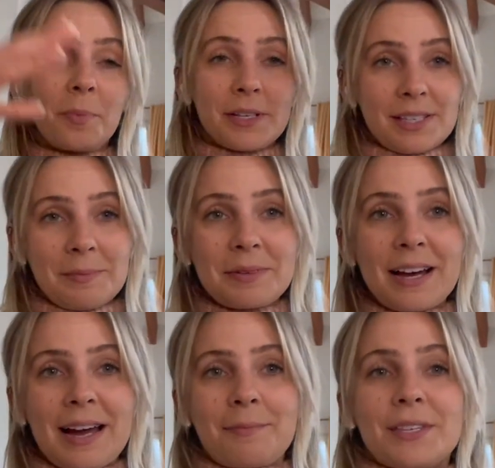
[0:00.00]
but
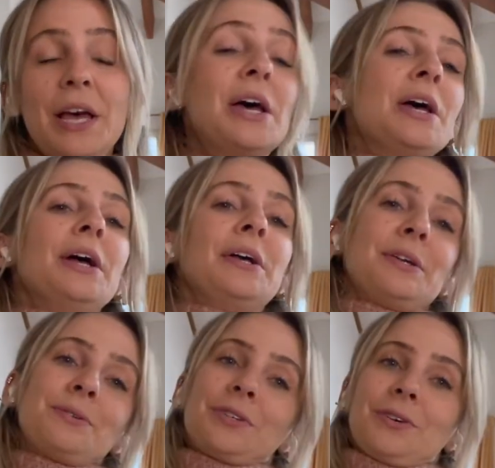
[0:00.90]
sometimes you do.